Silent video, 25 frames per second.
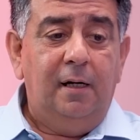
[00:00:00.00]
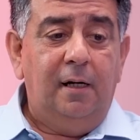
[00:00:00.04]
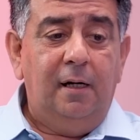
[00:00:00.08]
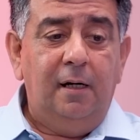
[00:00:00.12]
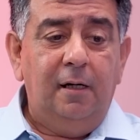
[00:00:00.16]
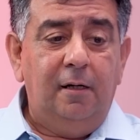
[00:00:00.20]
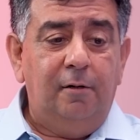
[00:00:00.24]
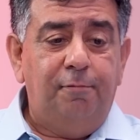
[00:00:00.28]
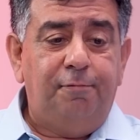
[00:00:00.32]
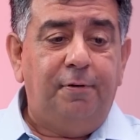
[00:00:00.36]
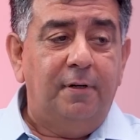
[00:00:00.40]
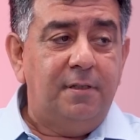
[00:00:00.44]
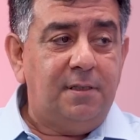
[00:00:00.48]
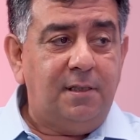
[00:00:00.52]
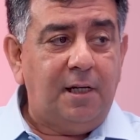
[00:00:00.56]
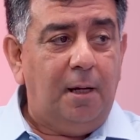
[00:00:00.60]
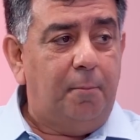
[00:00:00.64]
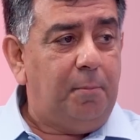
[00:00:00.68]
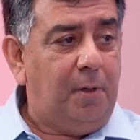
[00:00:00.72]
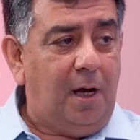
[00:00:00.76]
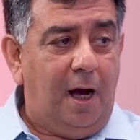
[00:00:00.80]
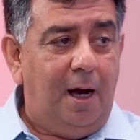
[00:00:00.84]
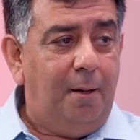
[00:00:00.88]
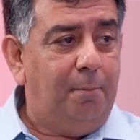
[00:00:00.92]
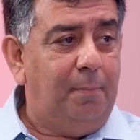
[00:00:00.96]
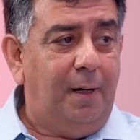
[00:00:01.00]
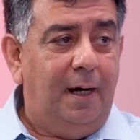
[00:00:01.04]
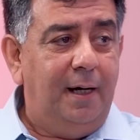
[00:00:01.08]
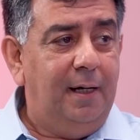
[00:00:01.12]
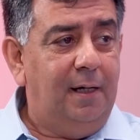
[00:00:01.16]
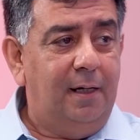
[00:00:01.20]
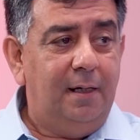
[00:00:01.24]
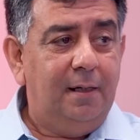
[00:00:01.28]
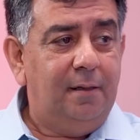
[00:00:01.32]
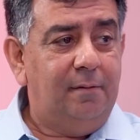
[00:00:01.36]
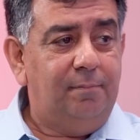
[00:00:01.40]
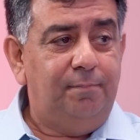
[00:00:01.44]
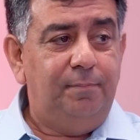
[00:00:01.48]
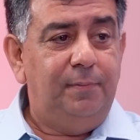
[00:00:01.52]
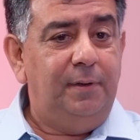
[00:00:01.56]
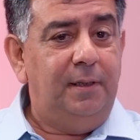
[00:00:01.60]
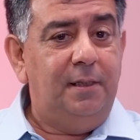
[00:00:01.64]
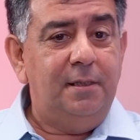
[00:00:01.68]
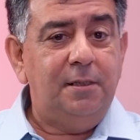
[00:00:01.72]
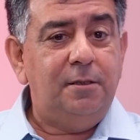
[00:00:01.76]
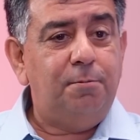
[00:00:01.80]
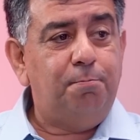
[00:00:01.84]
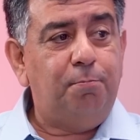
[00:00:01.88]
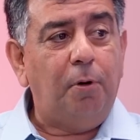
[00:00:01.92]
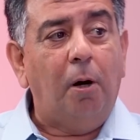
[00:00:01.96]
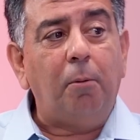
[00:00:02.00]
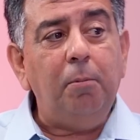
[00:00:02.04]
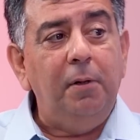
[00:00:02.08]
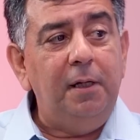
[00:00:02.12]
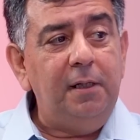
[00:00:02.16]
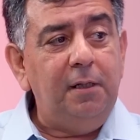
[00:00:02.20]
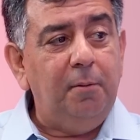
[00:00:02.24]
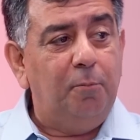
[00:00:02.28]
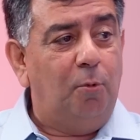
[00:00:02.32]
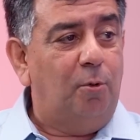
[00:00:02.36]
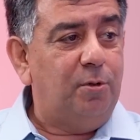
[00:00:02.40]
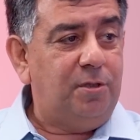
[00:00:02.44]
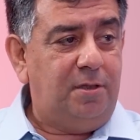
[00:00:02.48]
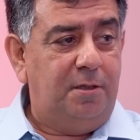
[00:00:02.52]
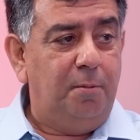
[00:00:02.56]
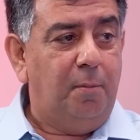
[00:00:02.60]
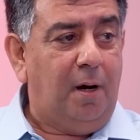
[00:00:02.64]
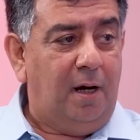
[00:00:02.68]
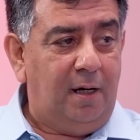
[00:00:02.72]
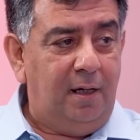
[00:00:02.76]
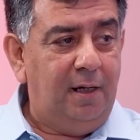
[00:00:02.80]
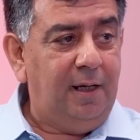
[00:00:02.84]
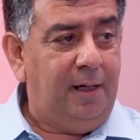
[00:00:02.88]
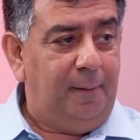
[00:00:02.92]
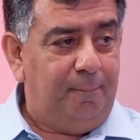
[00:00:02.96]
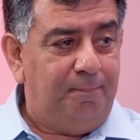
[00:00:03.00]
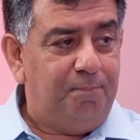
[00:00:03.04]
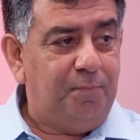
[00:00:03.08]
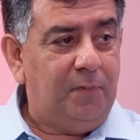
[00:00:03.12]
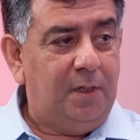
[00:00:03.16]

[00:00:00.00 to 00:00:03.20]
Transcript: a first-time car buyer is probably the most demanding.